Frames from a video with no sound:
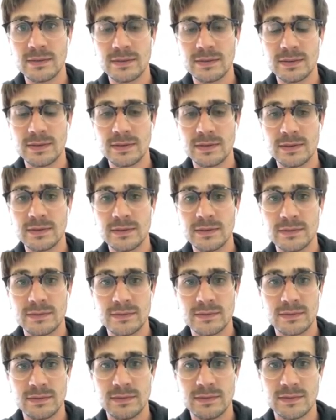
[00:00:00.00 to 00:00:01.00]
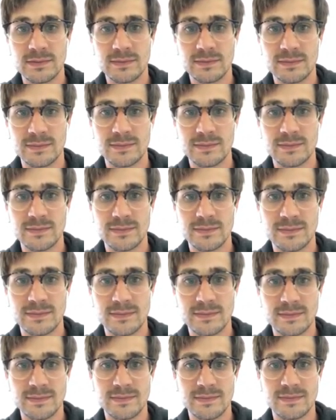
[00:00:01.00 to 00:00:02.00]

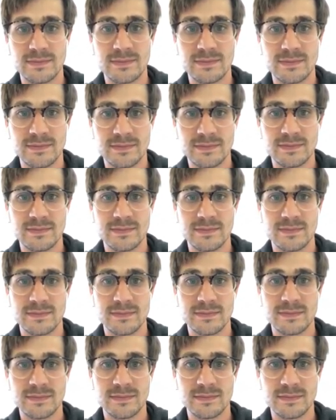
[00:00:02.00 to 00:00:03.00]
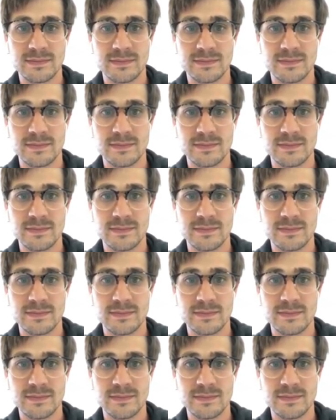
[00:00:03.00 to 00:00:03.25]
[no speech]